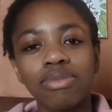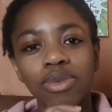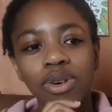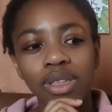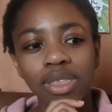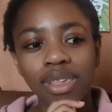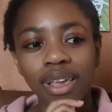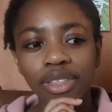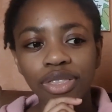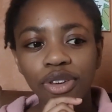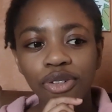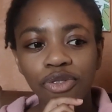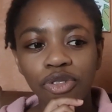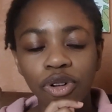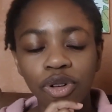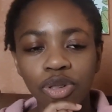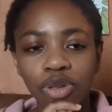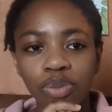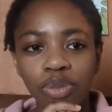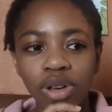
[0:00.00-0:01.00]
was that the
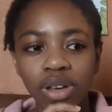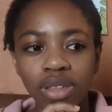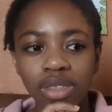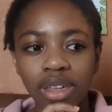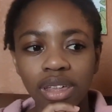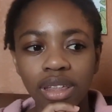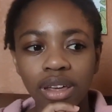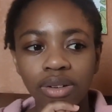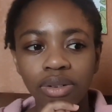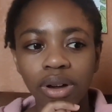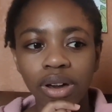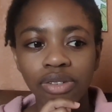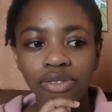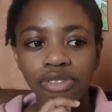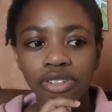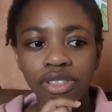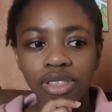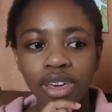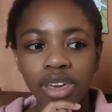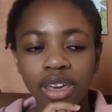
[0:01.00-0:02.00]
first book that I read
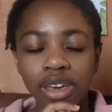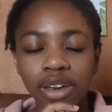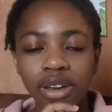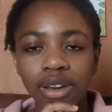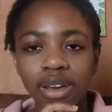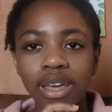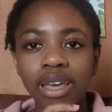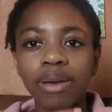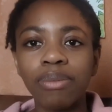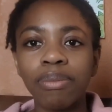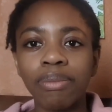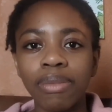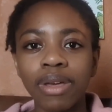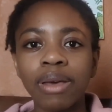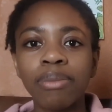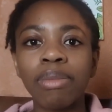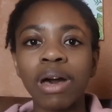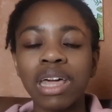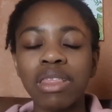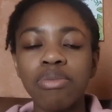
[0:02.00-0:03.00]
for the year?
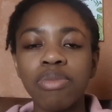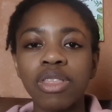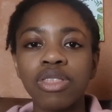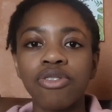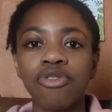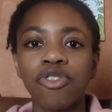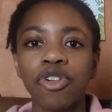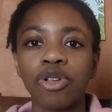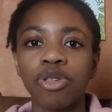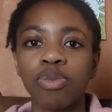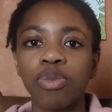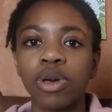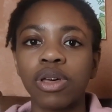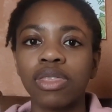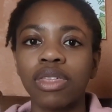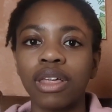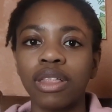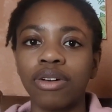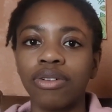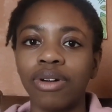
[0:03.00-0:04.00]
It might have been the first book
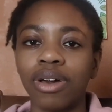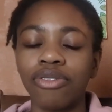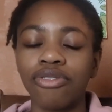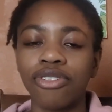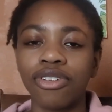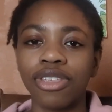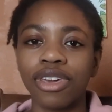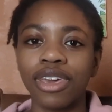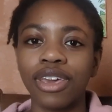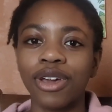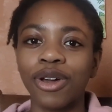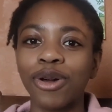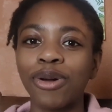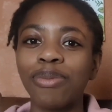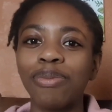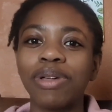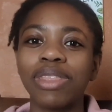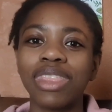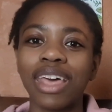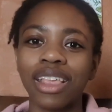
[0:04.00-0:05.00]
that I read for the year,
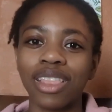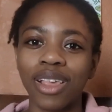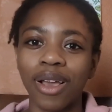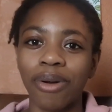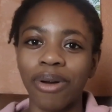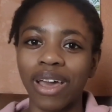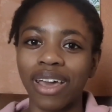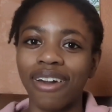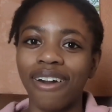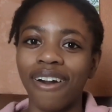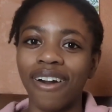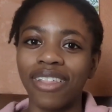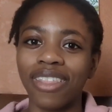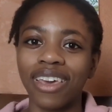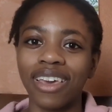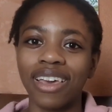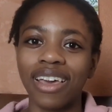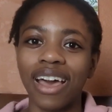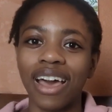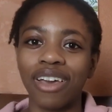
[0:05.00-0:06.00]
but that's how I got
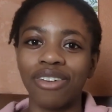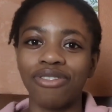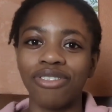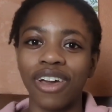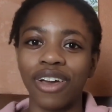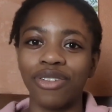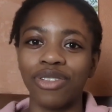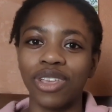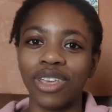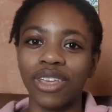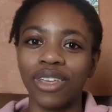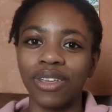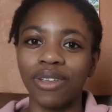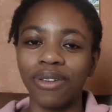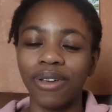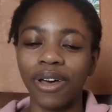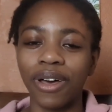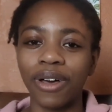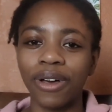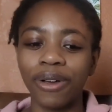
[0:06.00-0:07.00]
it. I found it
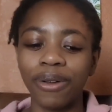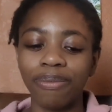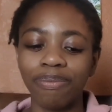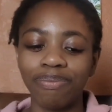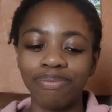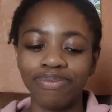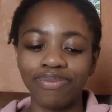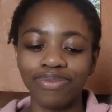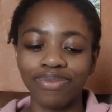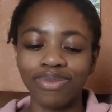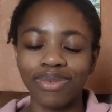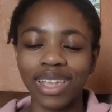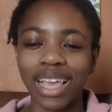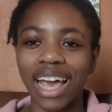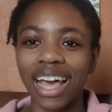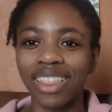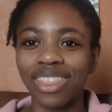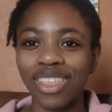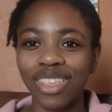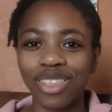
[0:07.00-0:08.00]

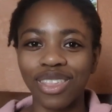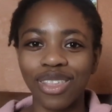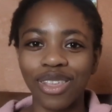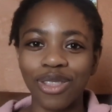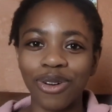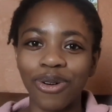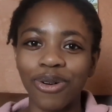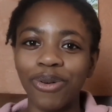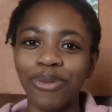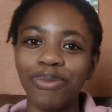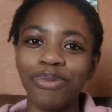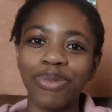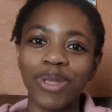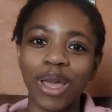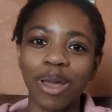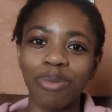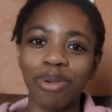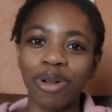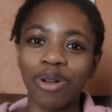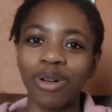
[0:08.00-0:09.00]
at this little
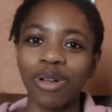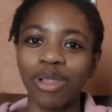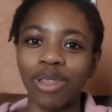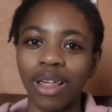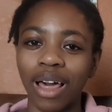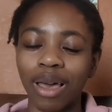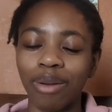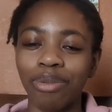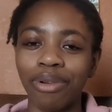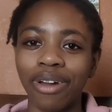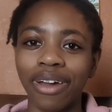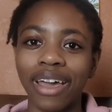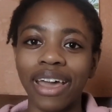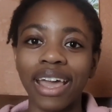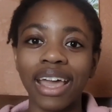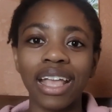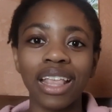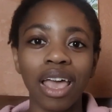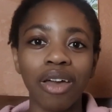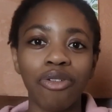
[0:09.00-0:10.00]
neighborhood
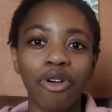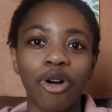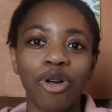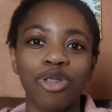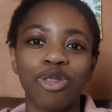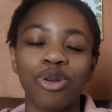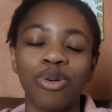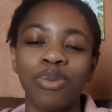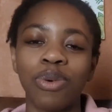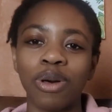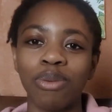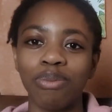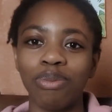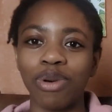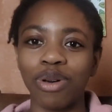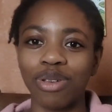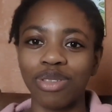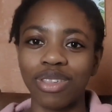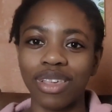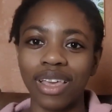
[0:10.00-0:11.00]
library, and I've also put
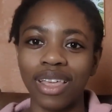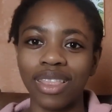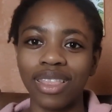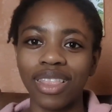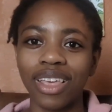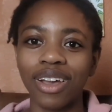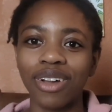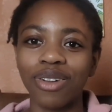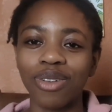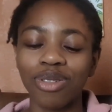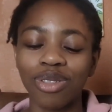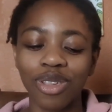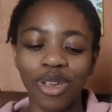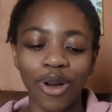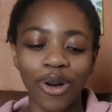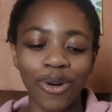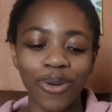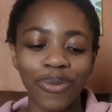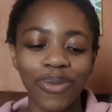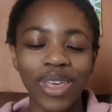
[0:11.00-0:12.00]
books in there.
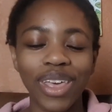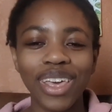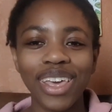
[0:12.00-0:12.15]
So